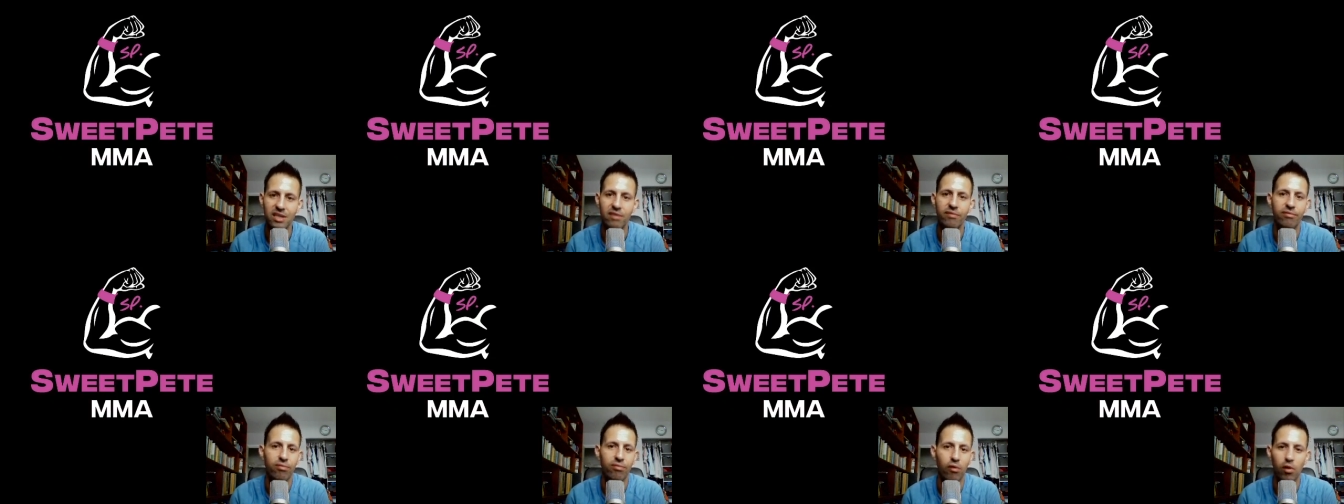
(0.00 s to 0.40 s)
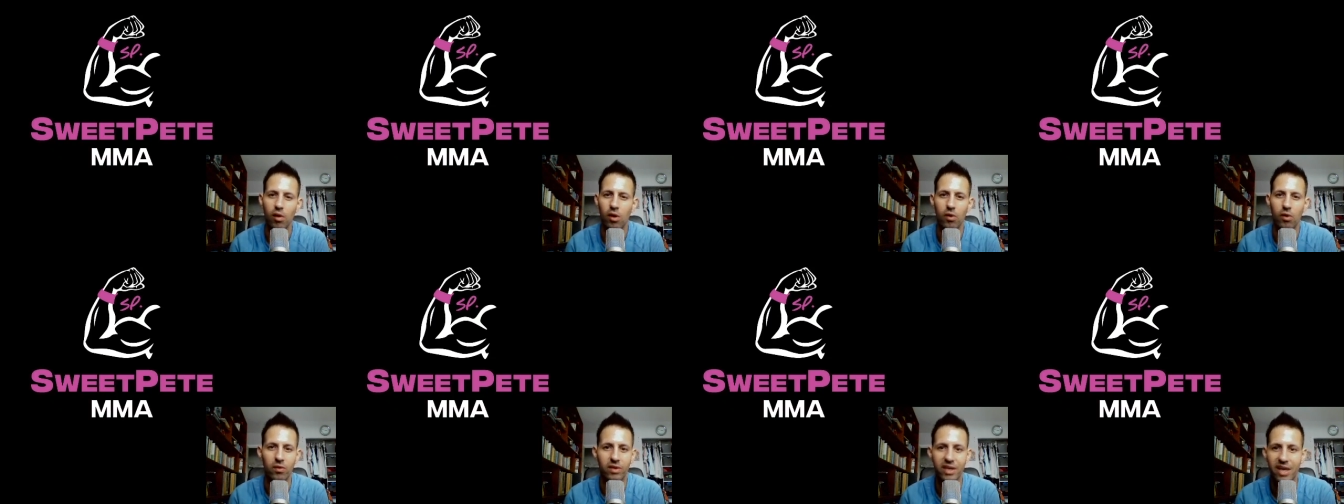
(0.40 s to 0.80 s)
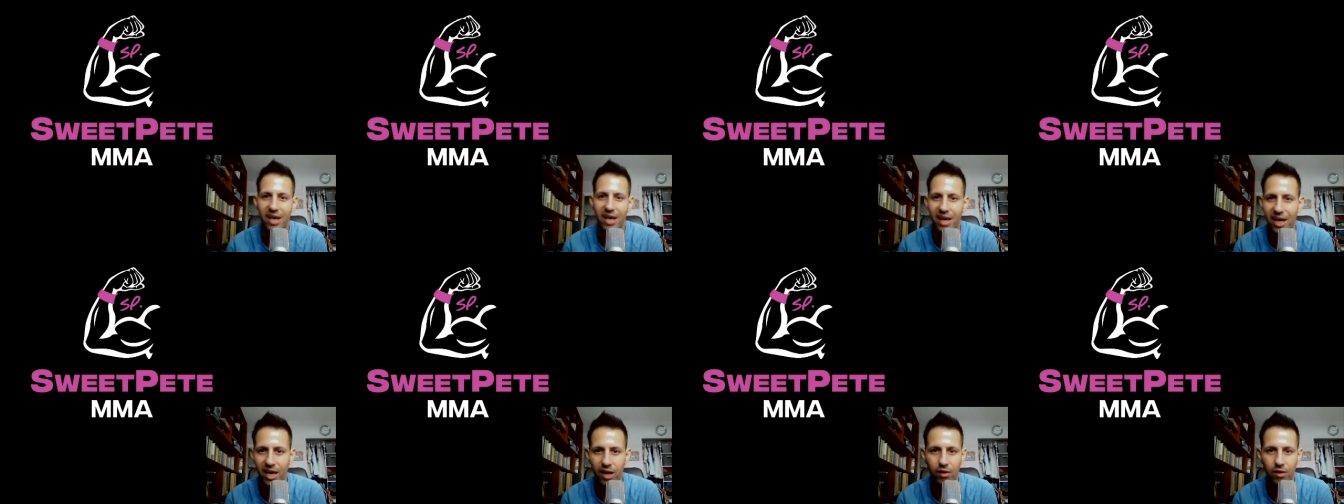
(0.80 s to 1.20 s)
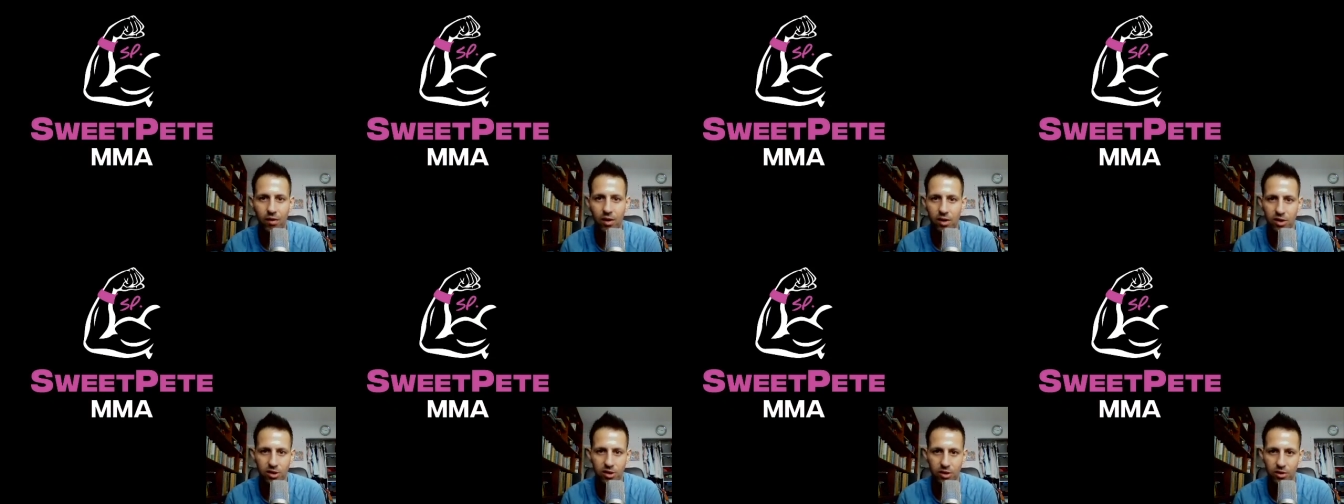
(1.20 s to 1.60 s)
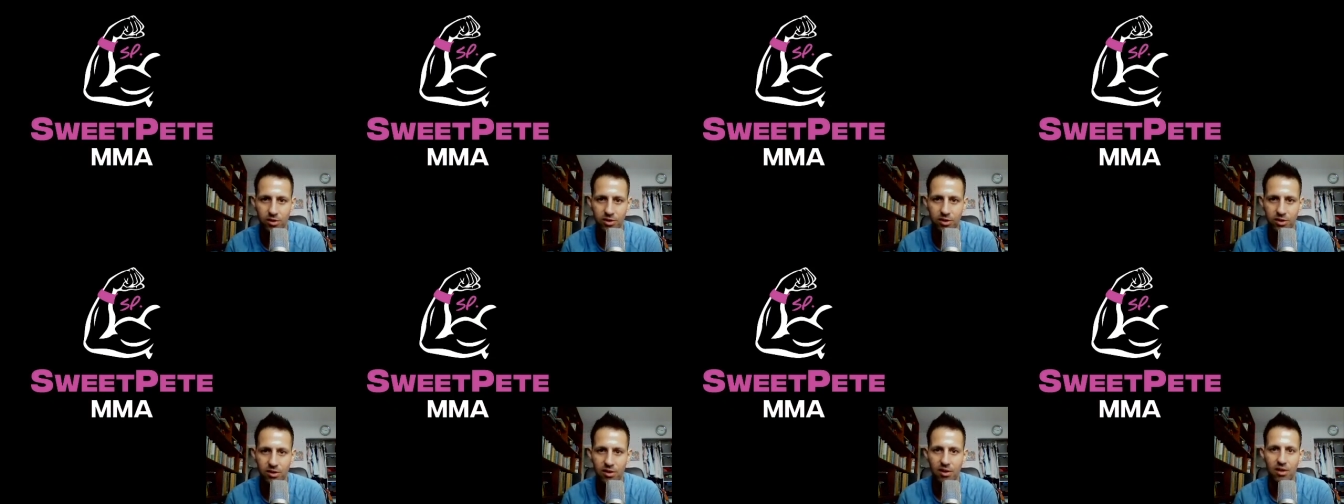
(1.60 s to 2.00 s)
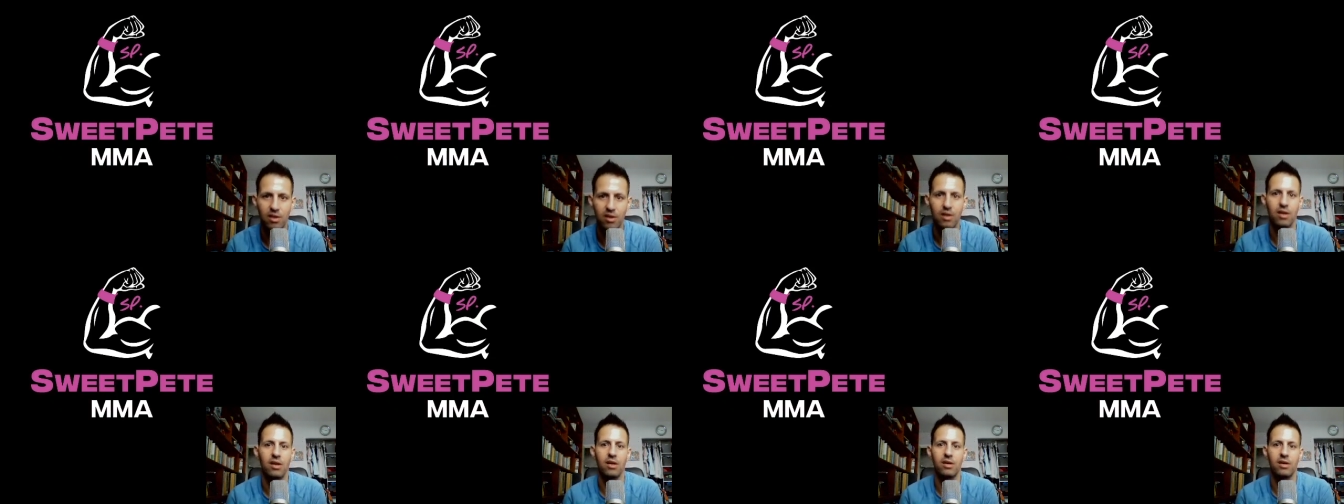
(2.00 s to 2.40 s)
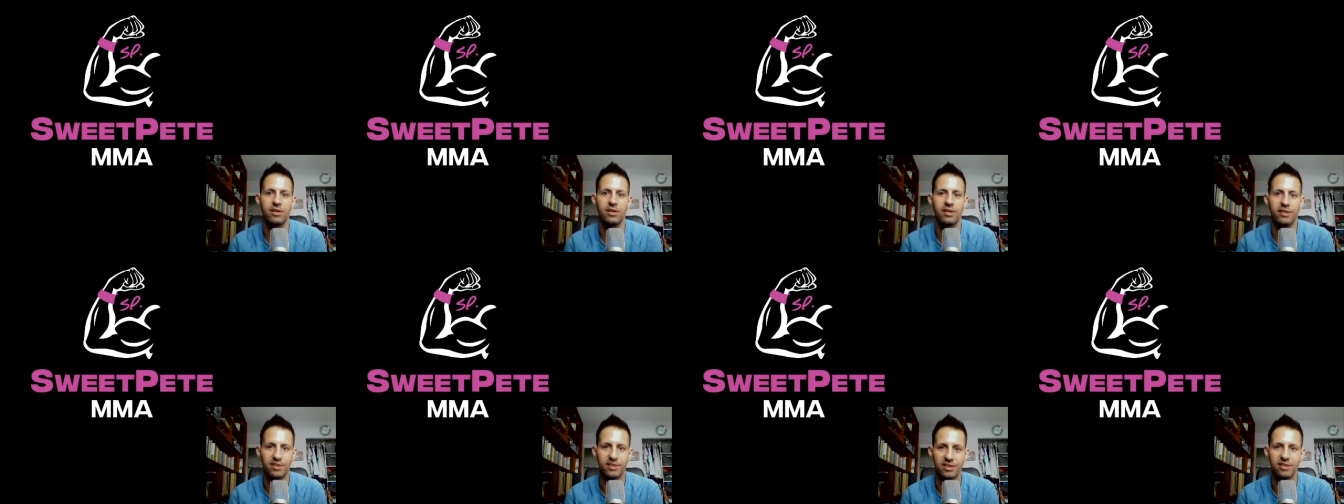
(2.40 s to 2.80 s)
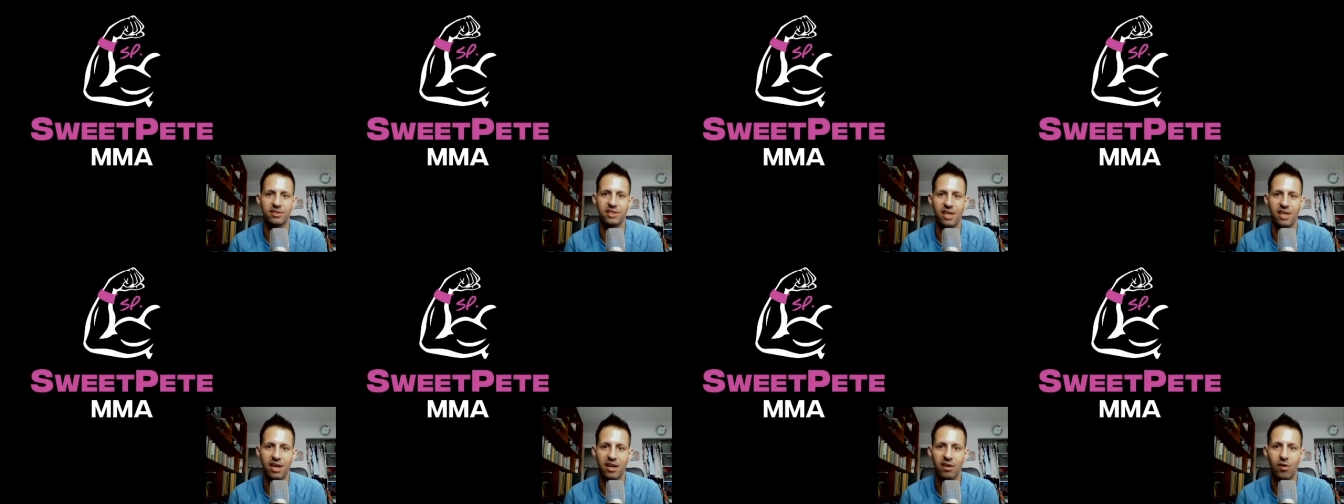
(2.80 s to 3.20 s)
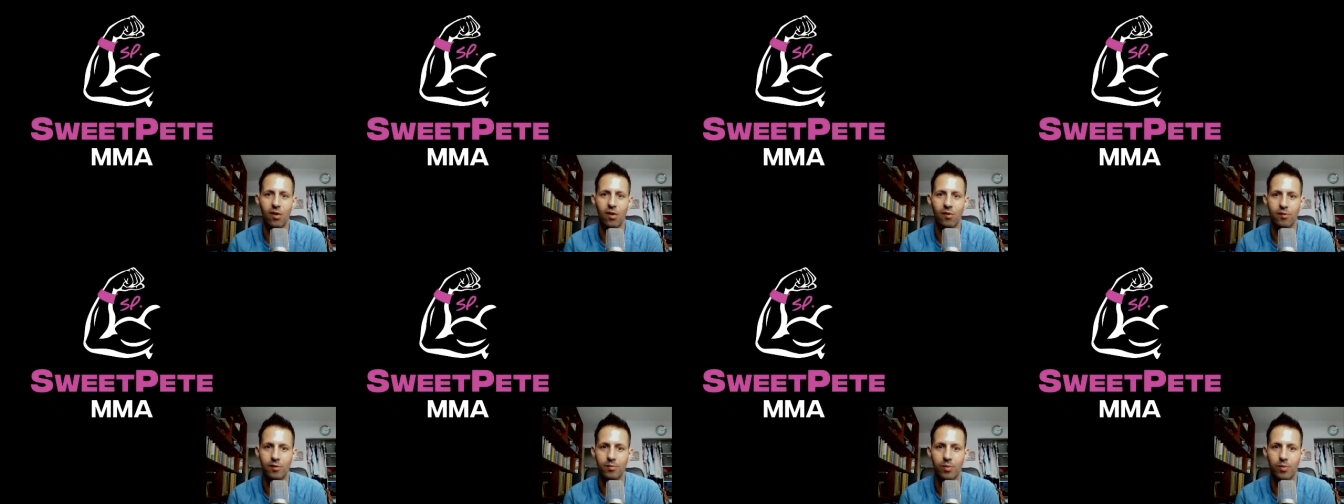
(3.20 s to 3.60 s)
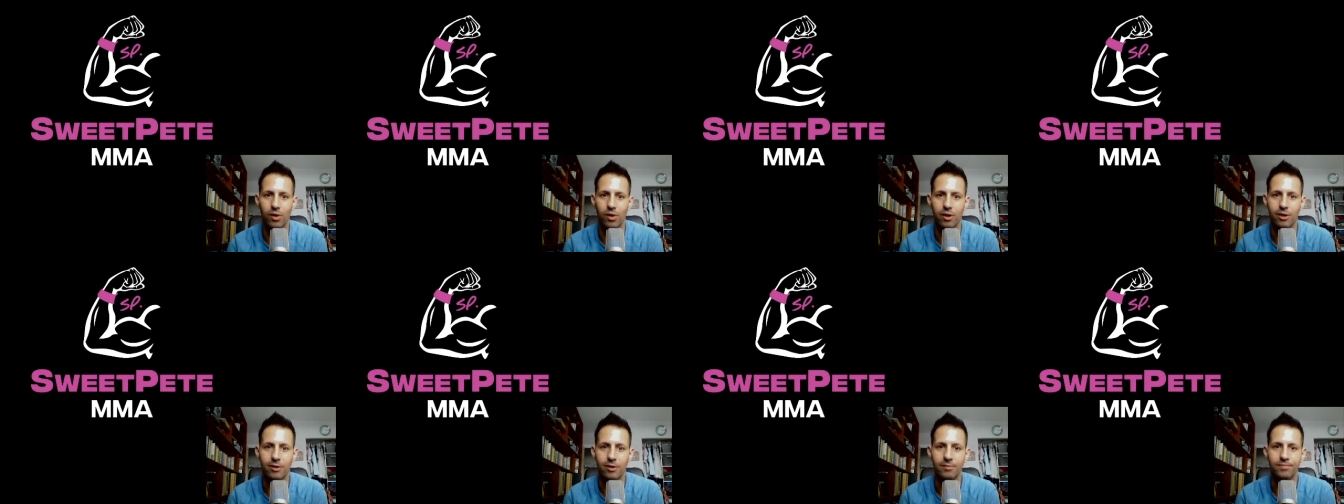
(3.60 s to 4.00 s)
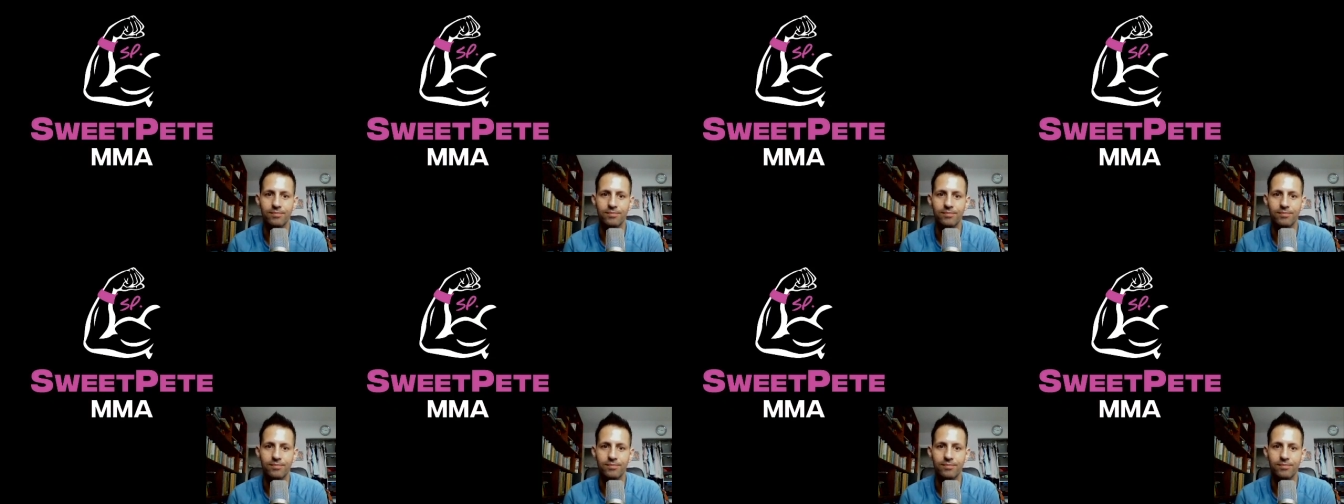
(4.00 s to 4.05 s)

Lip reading: full-out characters. This is getting overboard.